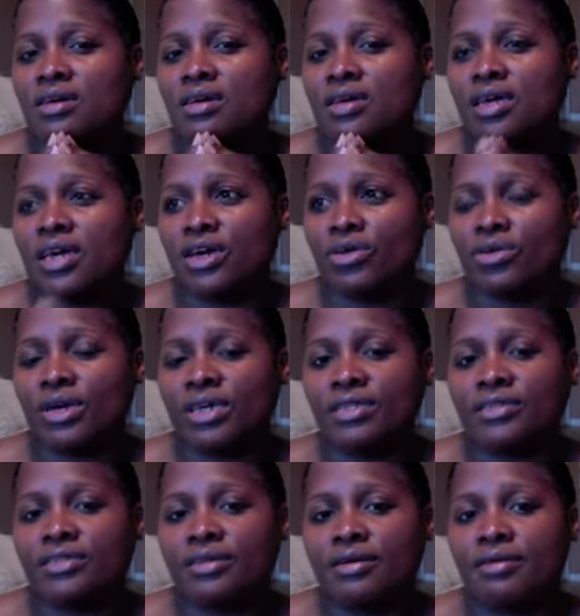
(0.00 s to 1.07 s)

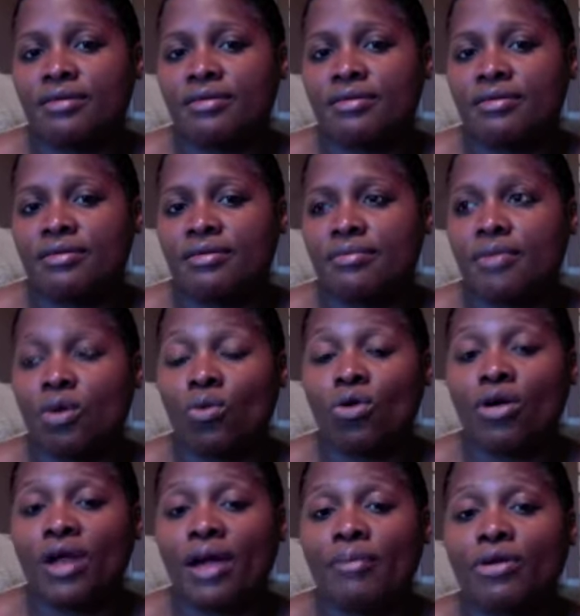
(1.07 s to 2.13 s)
increase my
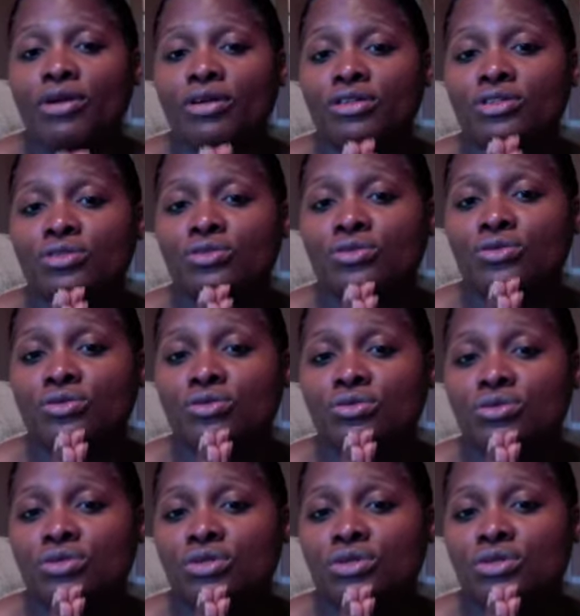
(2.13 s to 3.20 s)
water i'm gonna do
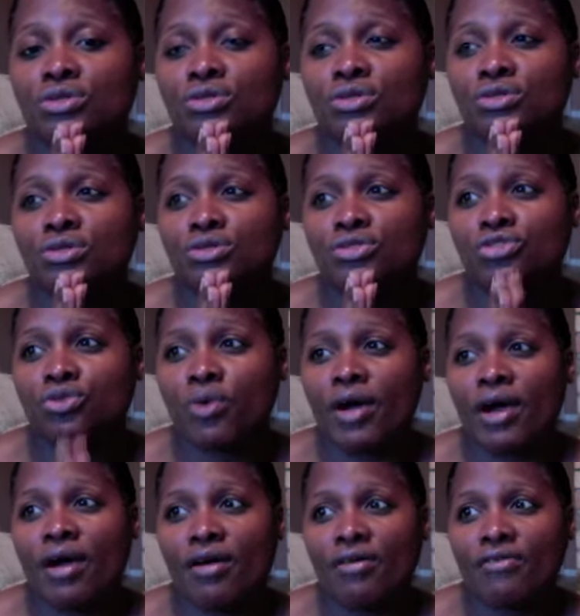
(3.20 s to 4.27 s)

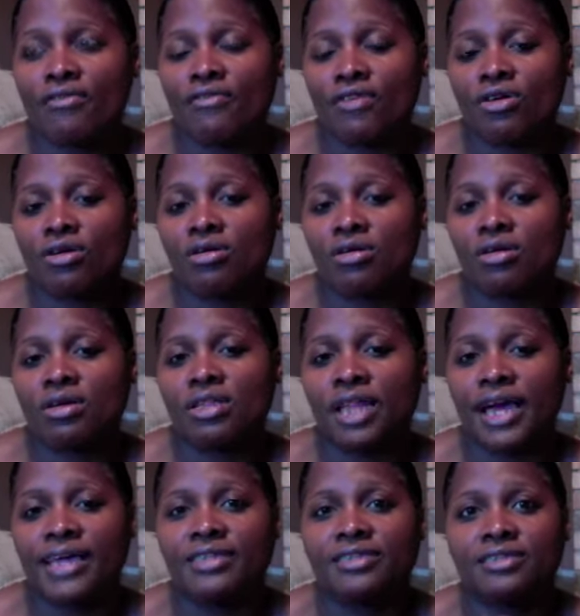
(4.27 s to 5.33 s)
12
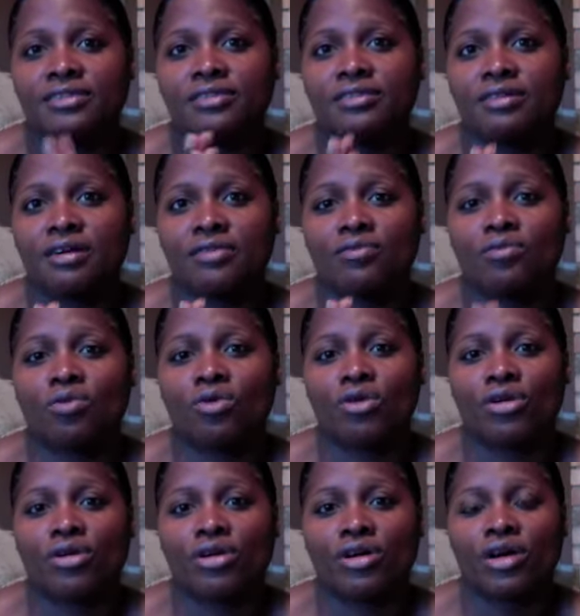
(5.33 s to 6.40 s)
glasses of
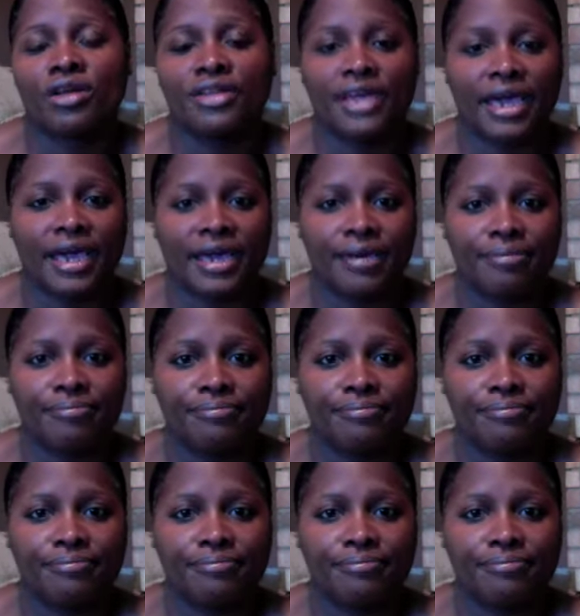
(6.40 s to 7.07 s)
water a day